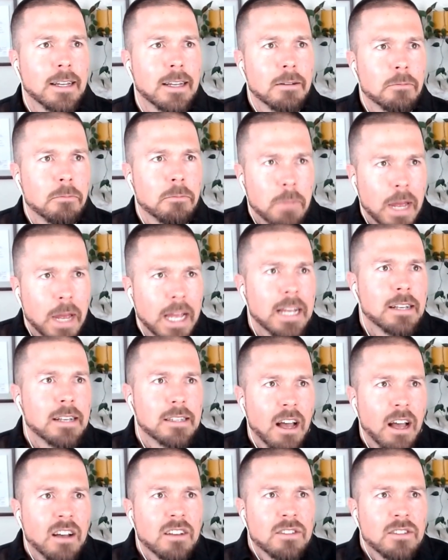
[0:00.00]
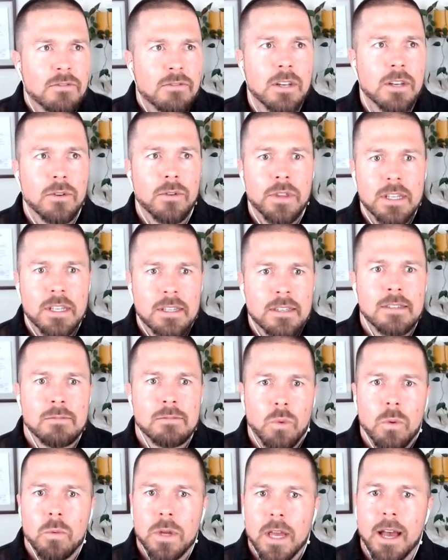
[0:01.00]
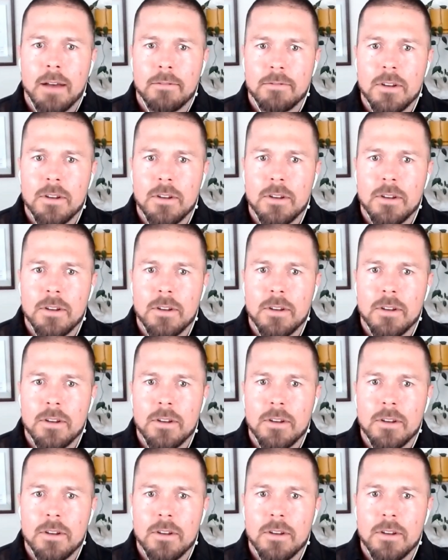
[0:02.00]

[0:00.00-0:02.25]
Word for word: have to do. Right.